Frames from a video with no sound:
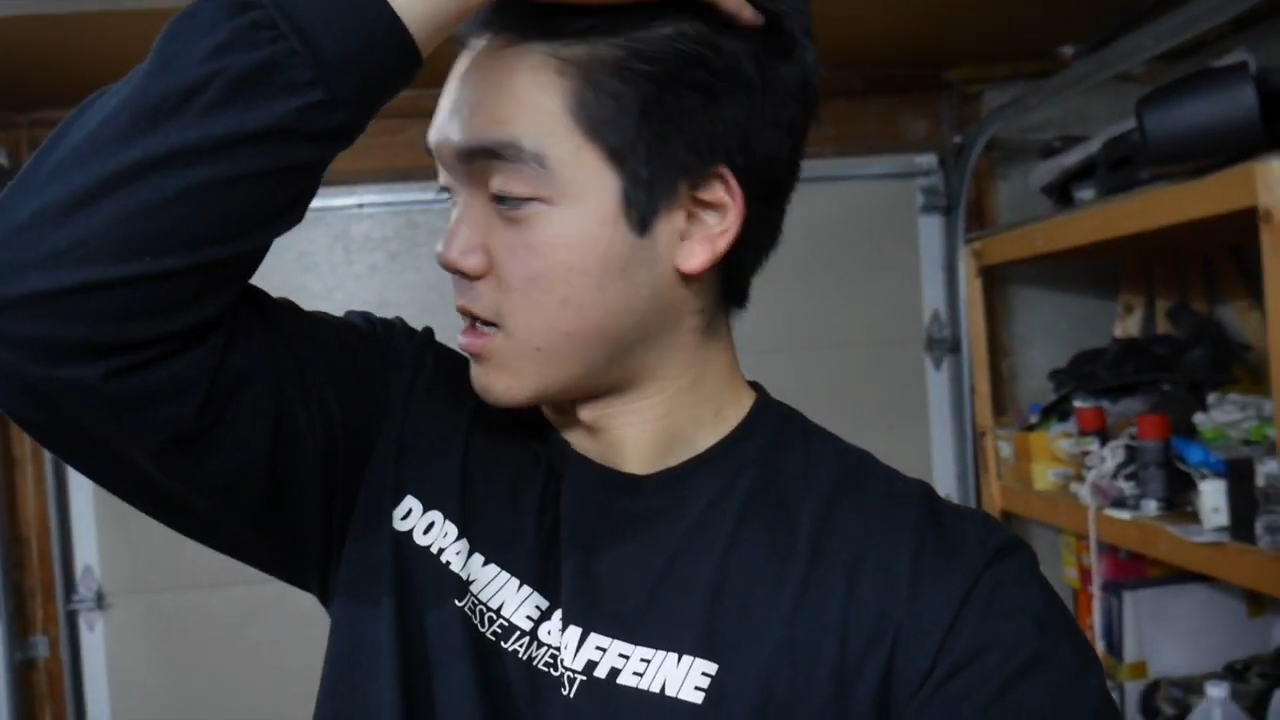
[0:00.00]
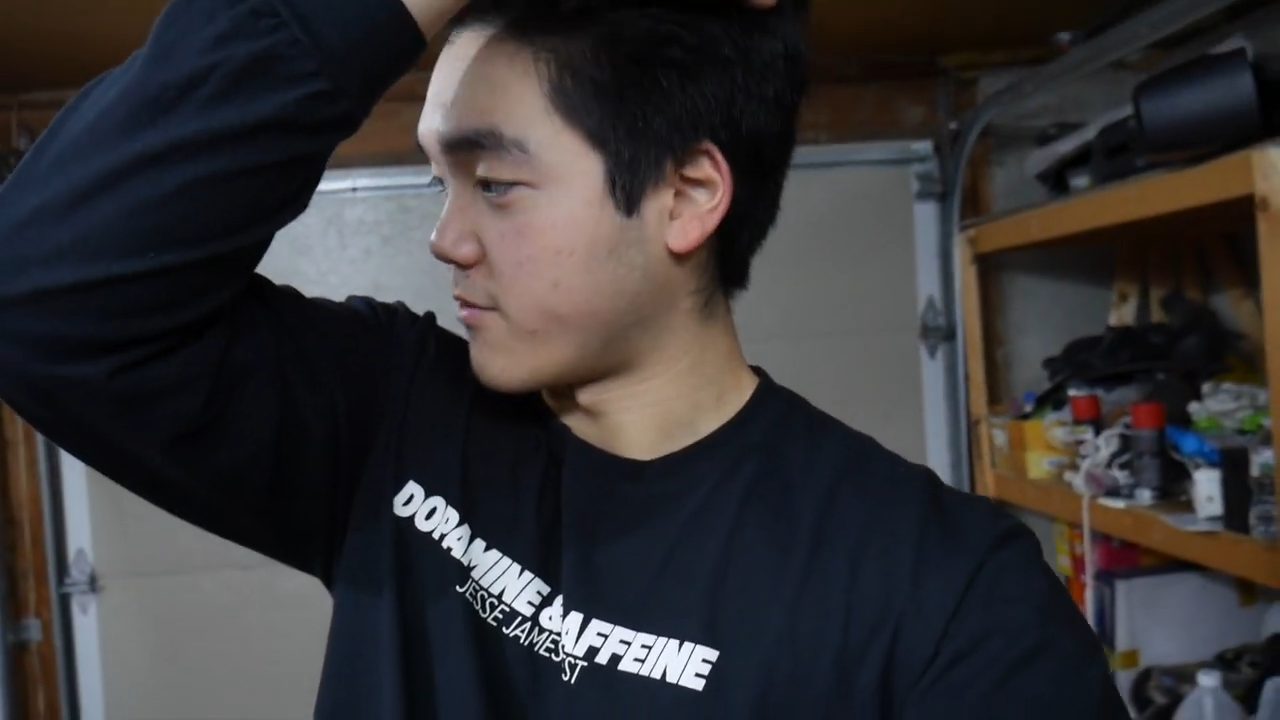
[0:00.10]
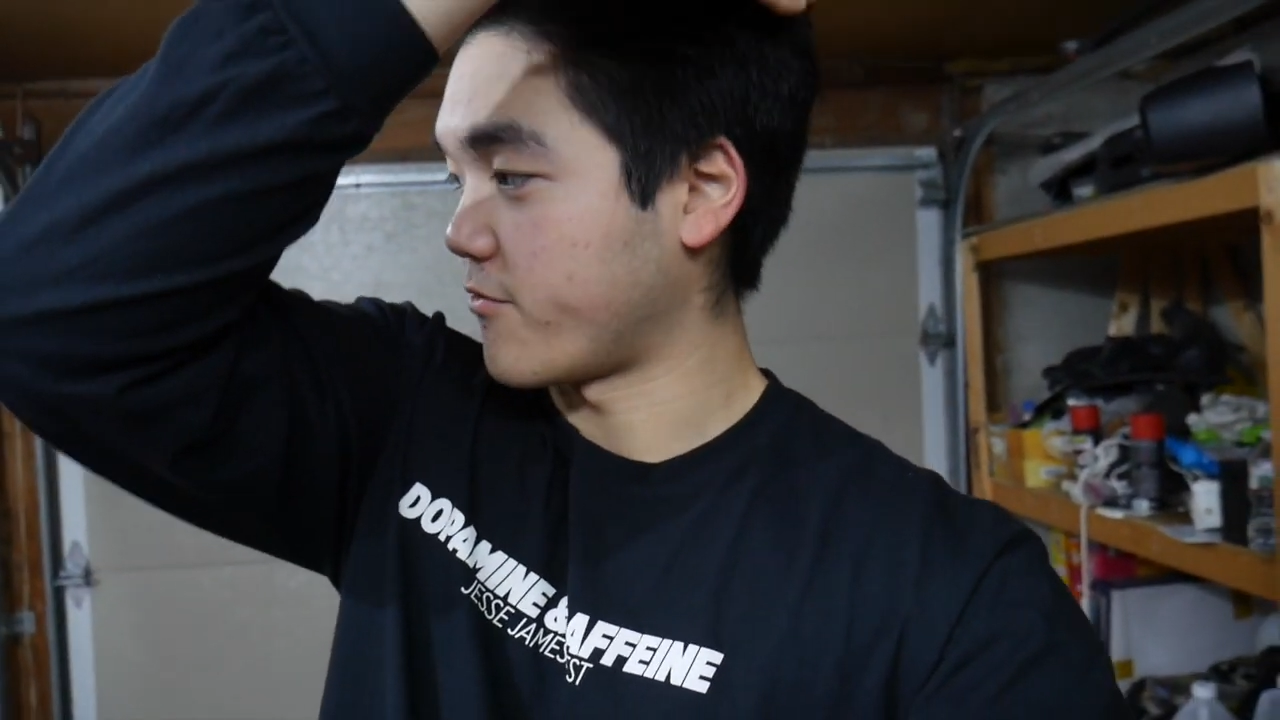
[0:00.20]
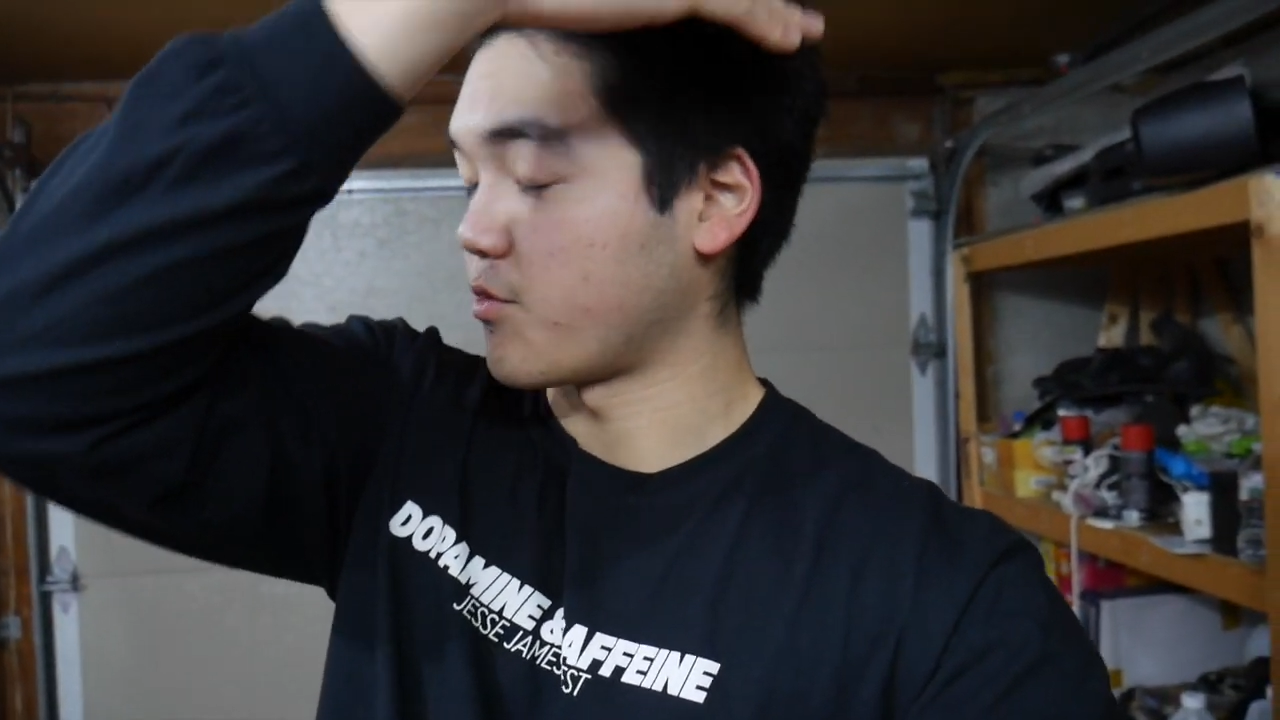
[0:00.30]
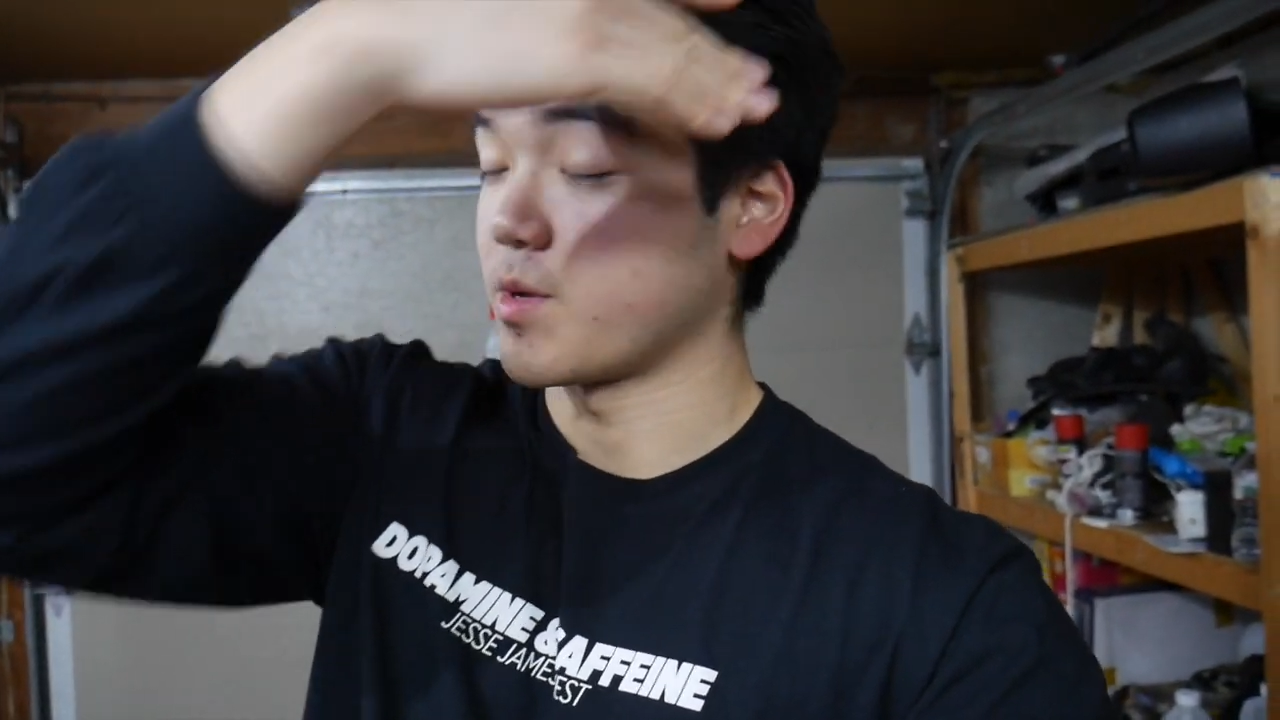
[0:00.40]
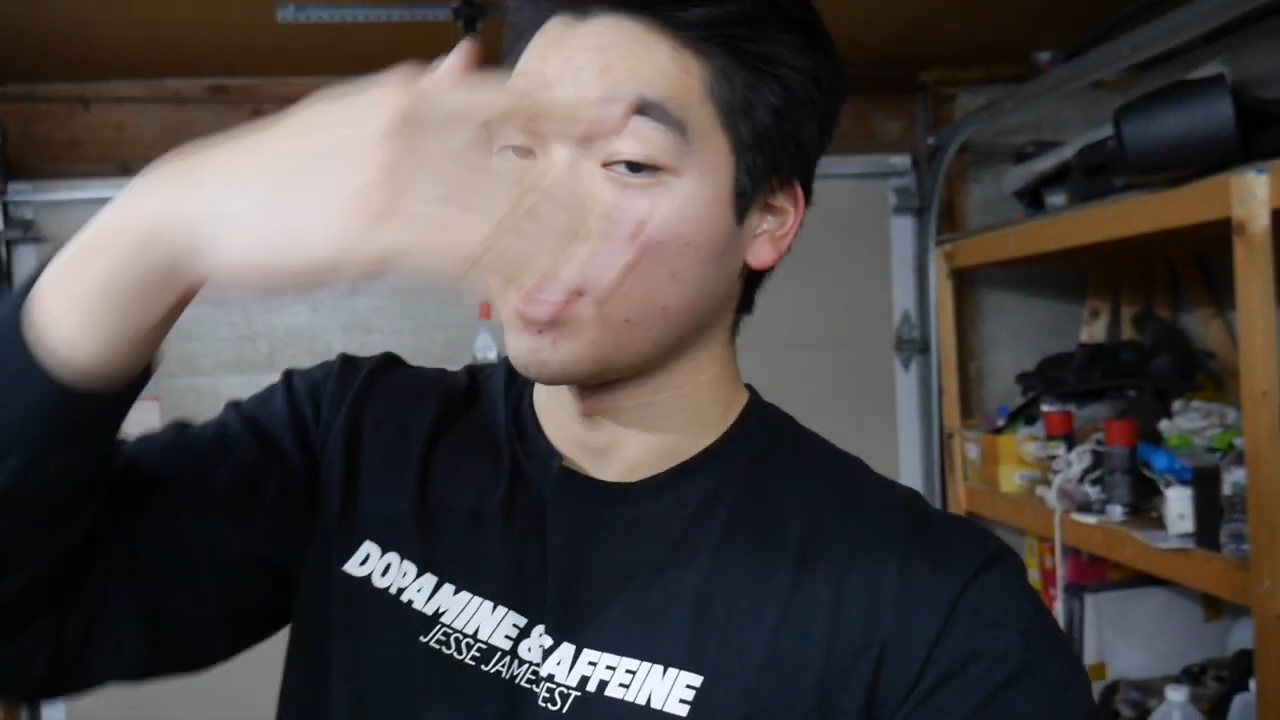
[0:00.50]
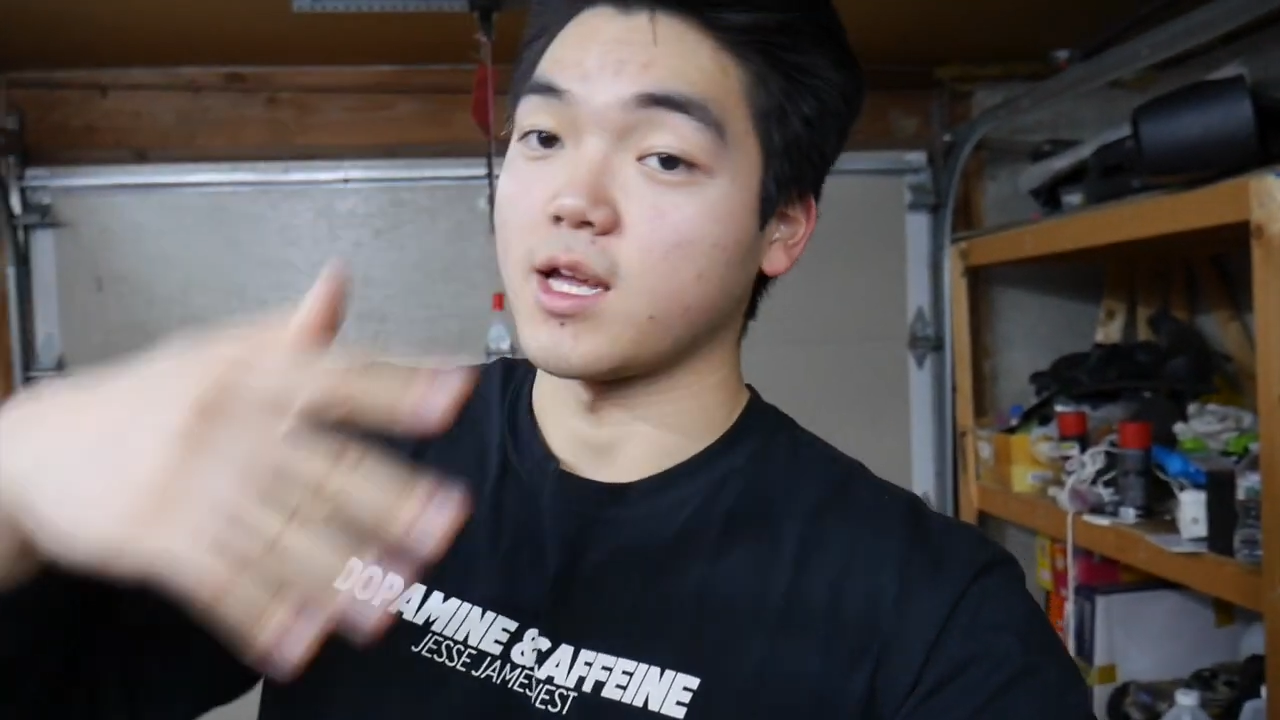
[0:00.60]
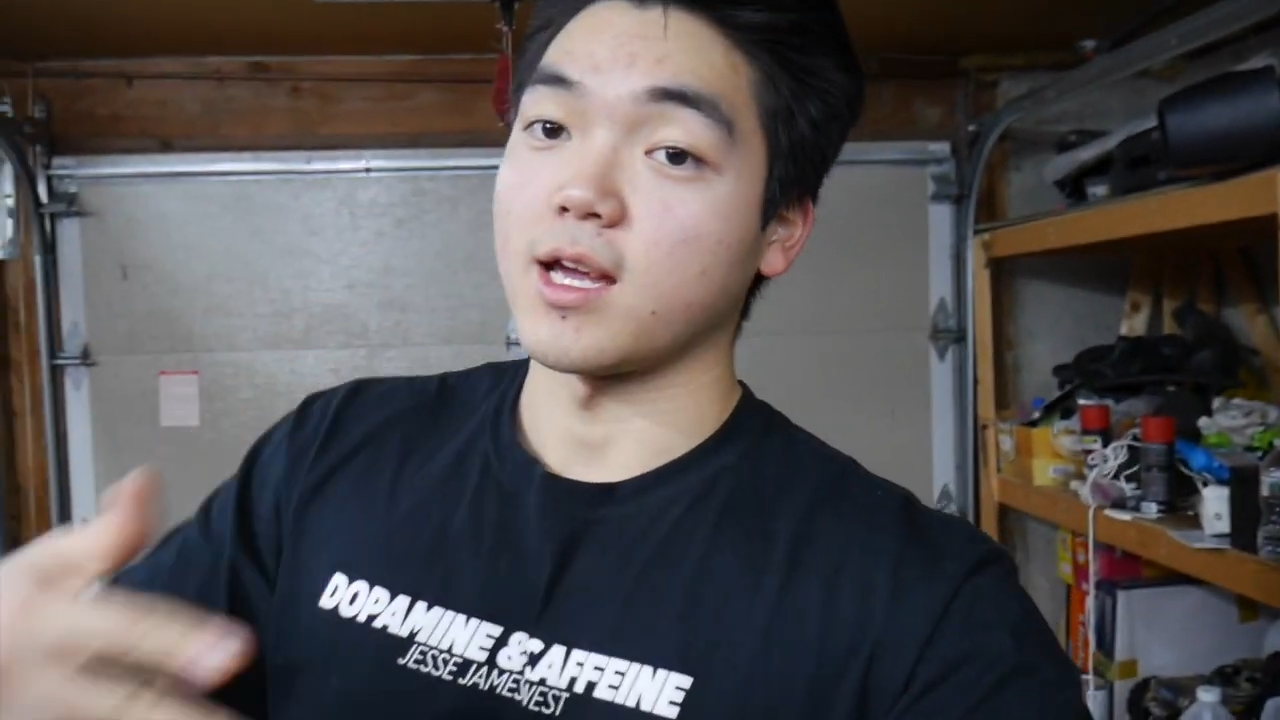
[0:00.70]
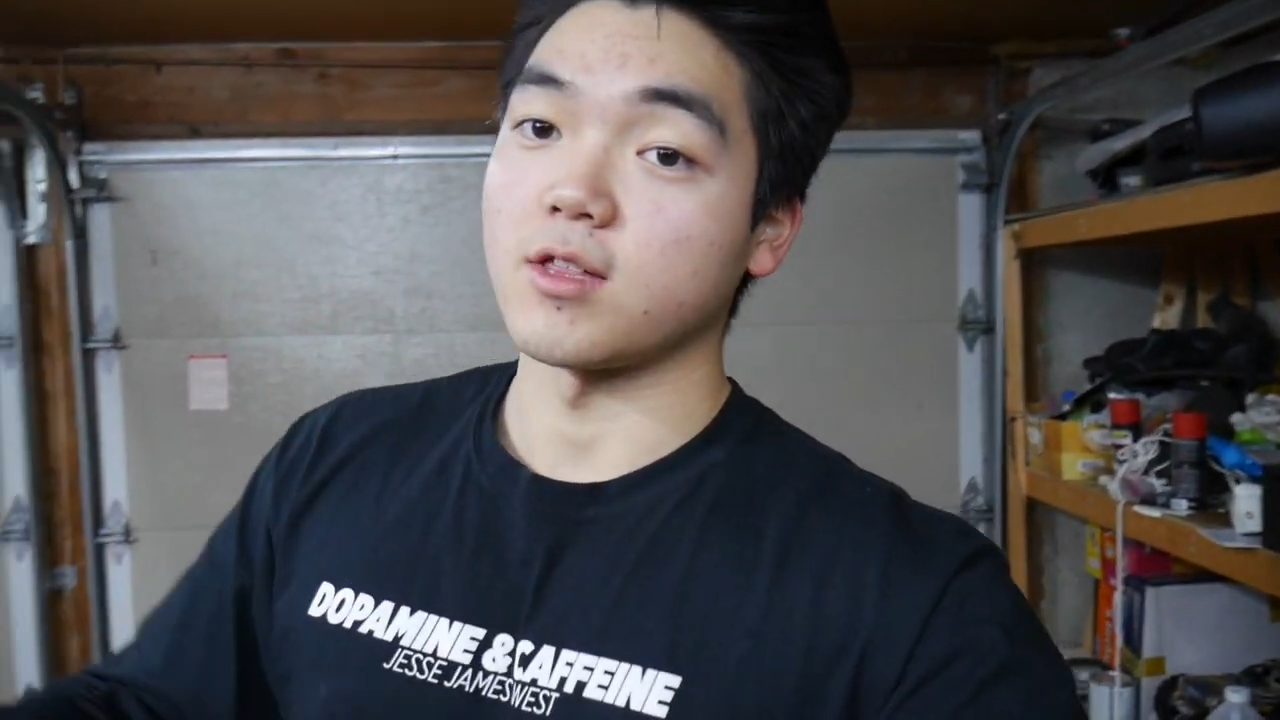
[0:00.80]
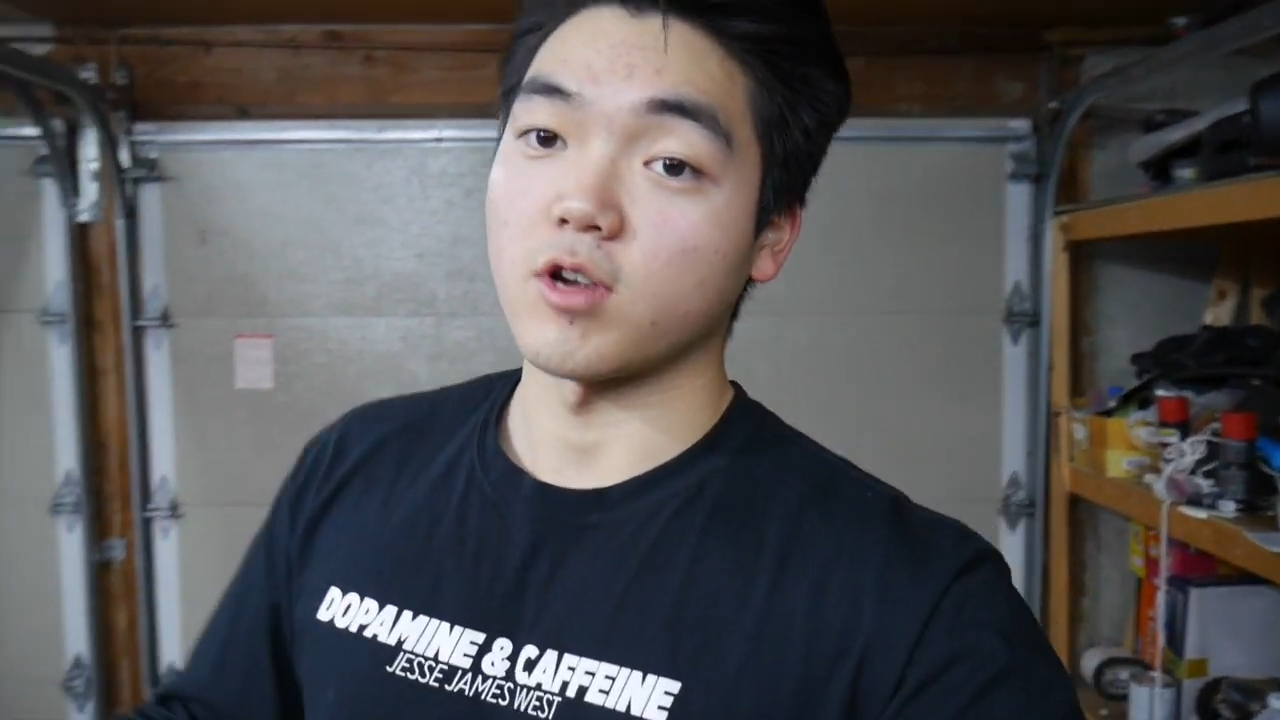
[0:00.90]
for me,
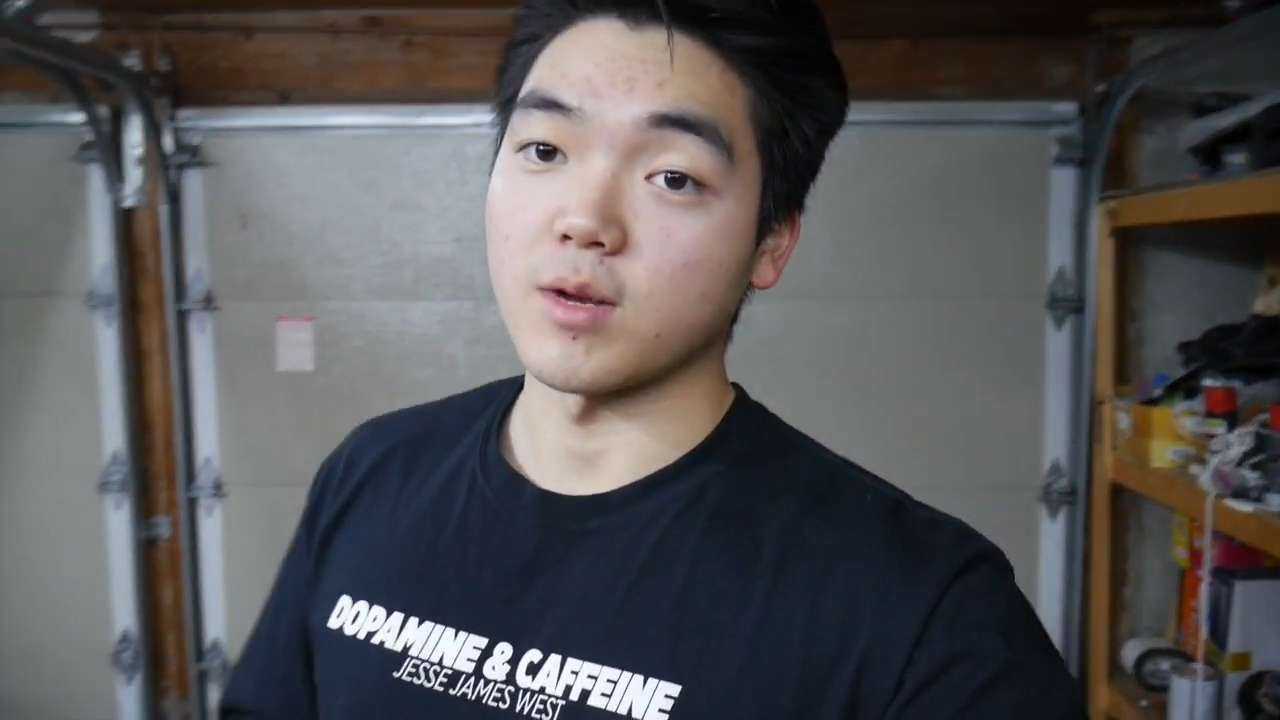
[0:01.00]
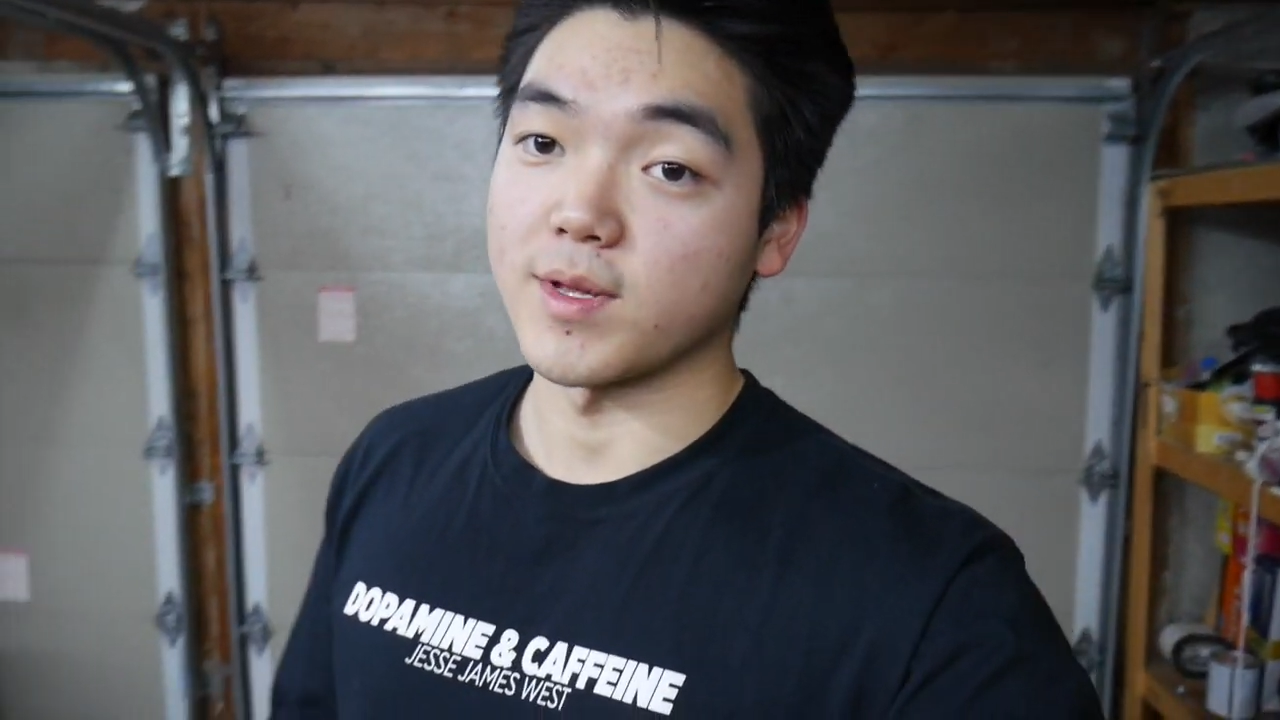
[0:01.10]
and they're gonna